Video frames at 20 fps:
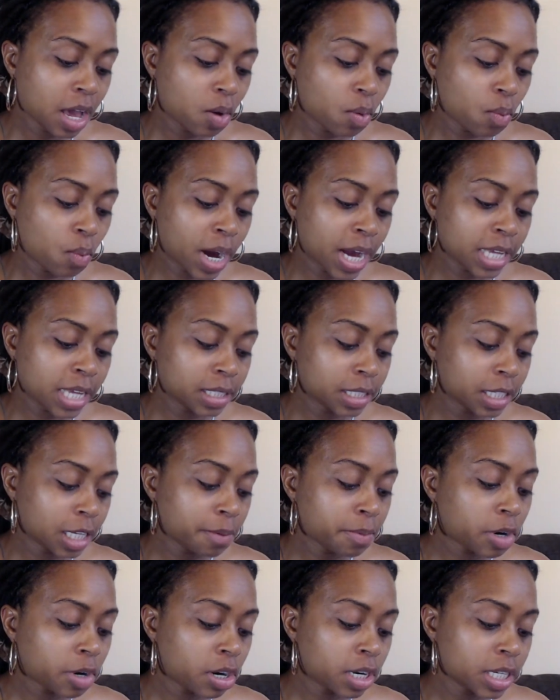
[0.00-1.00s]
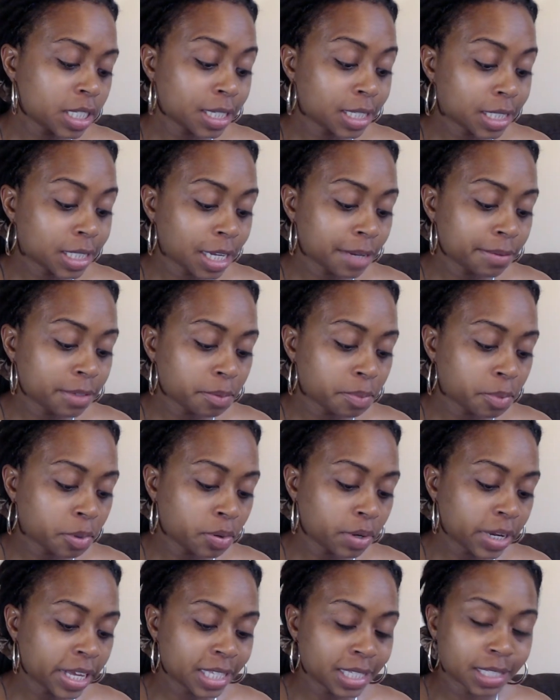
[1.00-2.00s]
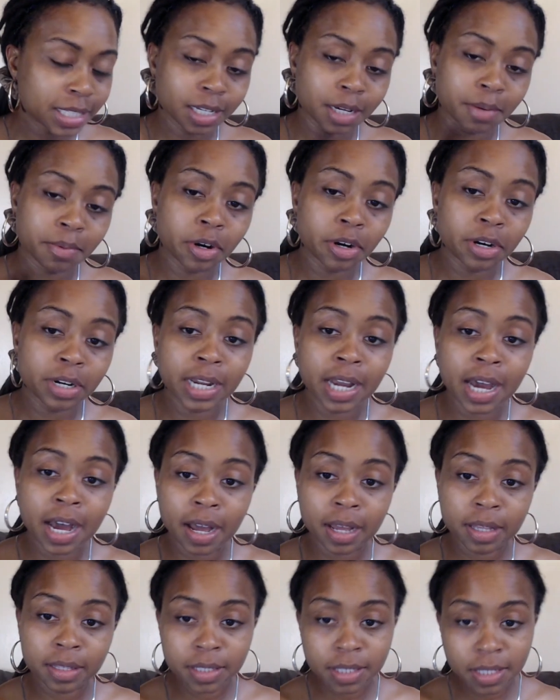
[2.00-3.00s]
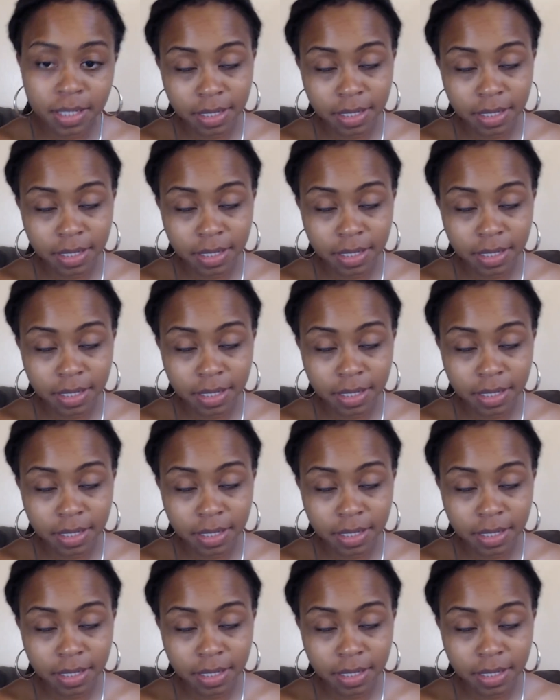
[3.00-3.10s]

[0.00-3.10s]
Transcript: why some are susceptible and some are not.